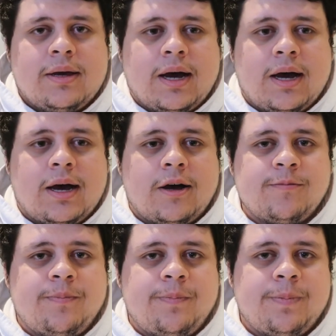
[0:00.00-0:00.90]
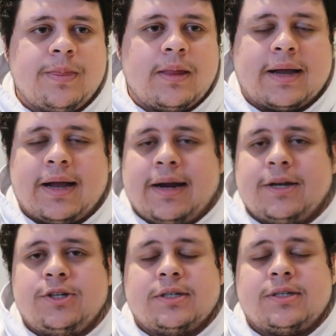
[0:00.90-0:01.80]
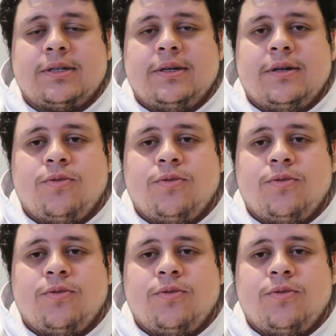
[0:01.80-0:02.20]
I kind of just